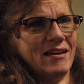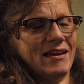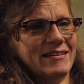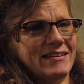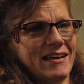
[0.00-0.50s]

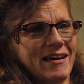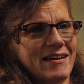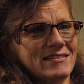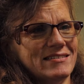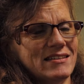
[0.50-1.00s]
And
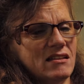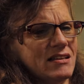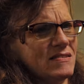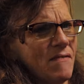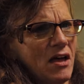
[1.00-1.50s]
I said,
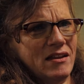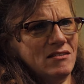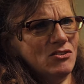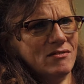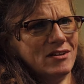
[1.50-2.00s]
That's
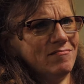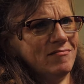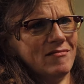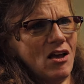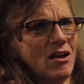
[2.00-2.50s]
fine. You can
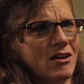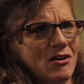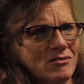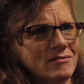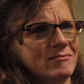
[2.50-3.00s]
not
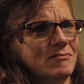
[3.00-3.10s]
go,